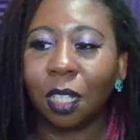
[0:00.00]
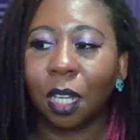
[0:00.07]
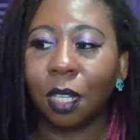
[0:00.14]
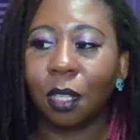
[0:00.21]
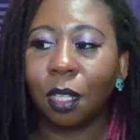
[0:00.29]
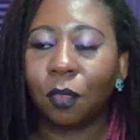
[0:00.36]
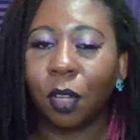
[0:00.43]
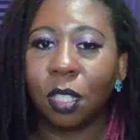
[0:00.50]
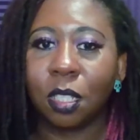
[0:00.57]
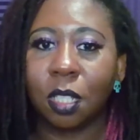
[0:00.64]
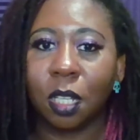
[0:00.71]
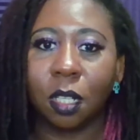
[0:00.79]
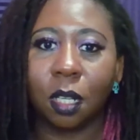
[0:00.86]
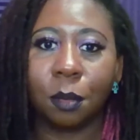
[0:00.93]
if I
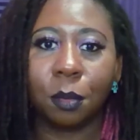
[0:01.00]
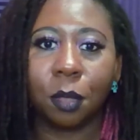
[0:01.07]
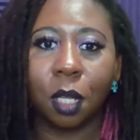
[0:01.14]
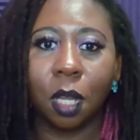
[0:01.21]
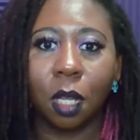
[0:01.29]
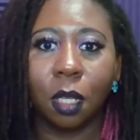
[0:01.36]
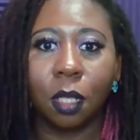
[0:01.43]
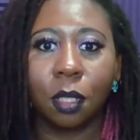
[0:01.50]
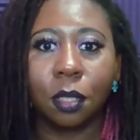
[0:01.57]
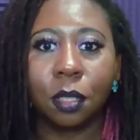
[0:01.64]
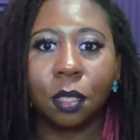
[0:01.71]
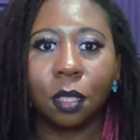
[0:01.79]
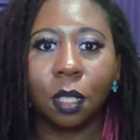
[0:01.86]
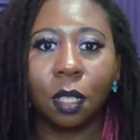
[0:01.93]
say that I'm goth,
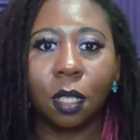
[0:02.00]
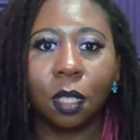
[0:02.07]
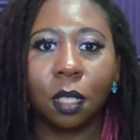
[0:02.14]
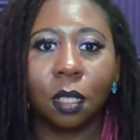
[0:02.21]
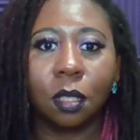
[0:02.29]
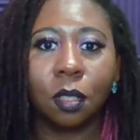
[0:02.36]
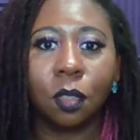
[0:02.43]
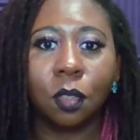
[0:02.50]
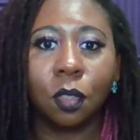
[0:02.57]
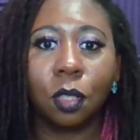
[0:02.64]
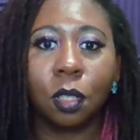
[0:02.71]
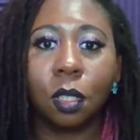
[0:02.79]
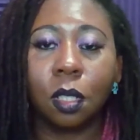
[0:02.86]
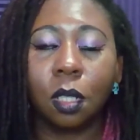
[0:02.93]
like
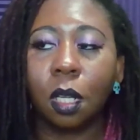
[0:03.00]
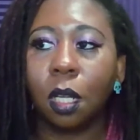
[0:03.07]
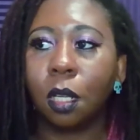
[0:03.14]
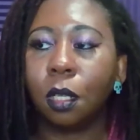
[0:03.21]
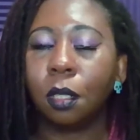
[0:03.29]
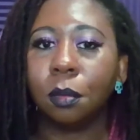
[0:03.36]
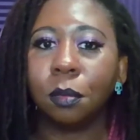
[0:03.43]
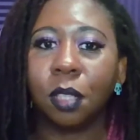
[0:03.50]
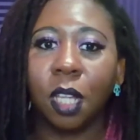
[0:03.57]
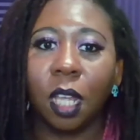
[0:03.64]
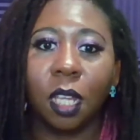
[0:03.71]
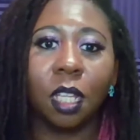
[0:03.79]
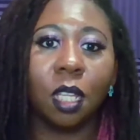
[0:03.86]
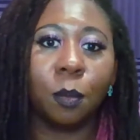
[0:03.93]

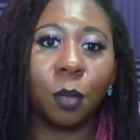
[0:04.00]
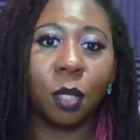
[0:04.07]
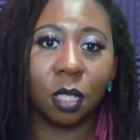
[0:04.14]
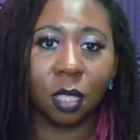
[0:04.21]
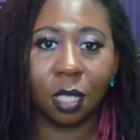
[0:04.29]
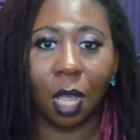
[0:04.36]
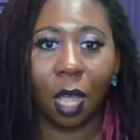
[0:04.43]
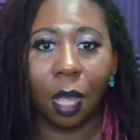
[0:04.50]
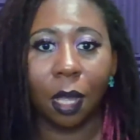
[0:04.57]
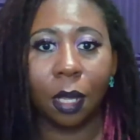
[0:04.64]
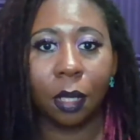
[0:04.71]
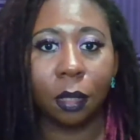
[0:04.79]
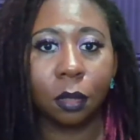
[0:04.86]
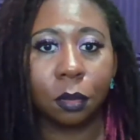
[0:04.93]
gatekeeping
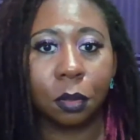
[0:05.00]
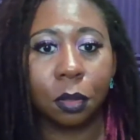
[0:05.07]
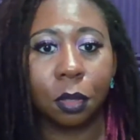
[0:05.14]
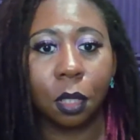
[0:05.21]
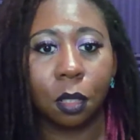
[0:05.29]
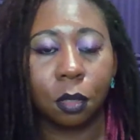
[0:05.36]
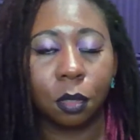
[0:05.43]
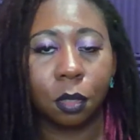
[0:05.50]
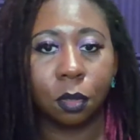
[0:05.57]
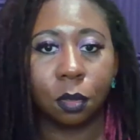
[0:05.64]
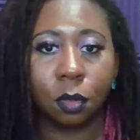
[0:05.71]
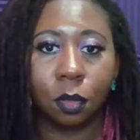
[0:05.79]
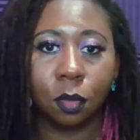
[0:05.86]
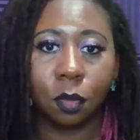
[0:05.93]
aside, with all the
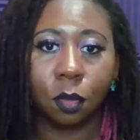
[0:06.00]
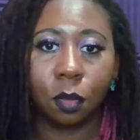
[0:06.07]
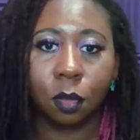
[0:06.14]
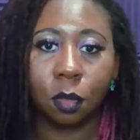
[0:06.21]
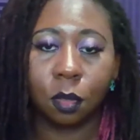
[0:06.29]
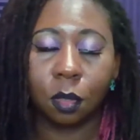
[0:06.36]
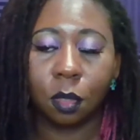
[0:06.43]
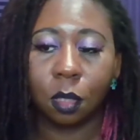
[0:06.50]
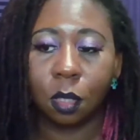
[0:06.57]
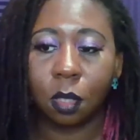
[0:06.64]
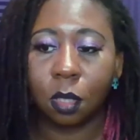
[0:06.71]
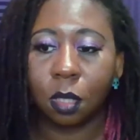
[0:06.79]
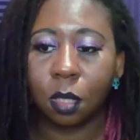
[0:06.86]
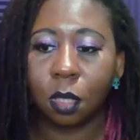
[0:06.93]

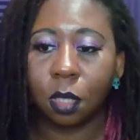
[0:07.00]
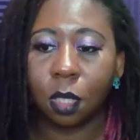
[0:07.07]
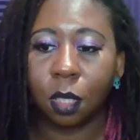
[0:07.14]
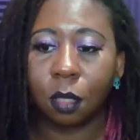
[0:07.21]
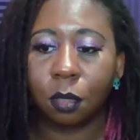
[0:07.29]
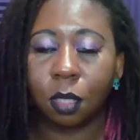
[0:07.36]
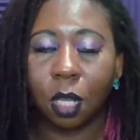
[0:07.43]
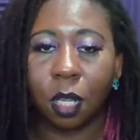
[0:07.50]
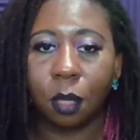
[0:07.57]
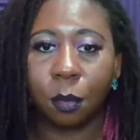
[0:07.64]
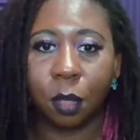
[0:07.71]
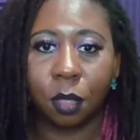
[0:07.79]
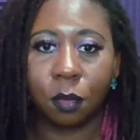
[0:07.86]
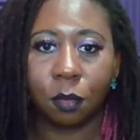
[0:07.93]
stereotype
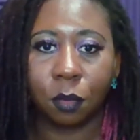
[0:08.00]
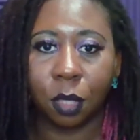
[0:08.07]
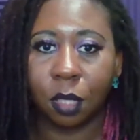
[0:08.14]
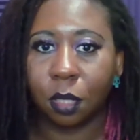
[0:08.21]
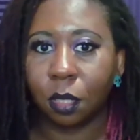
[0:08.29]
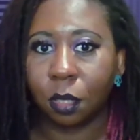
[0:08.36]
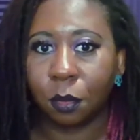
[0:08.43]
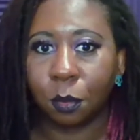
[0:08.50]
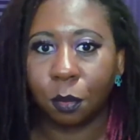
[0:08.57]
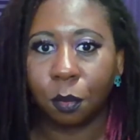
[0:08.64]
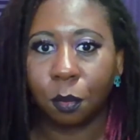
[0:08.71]
and racism,